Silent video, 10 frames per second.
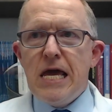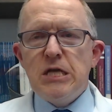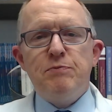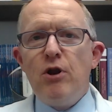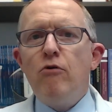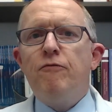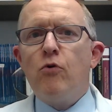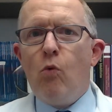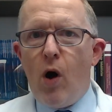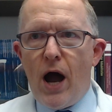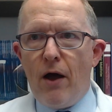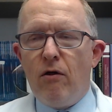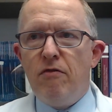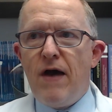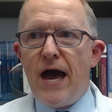It's been known for a
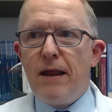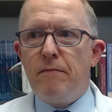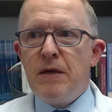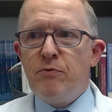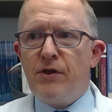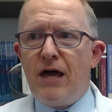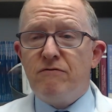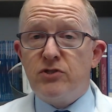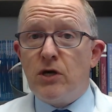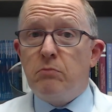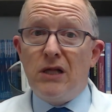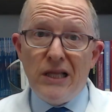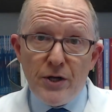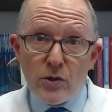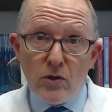while that people that have
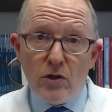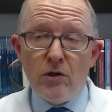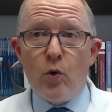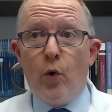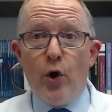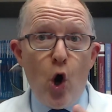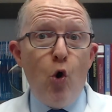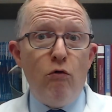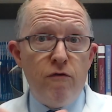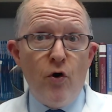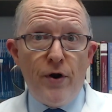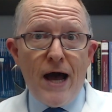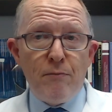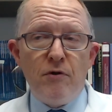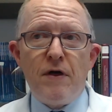subclinical or overt
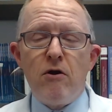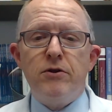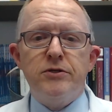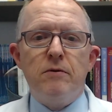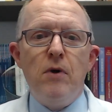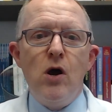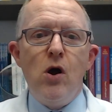hypothyroidism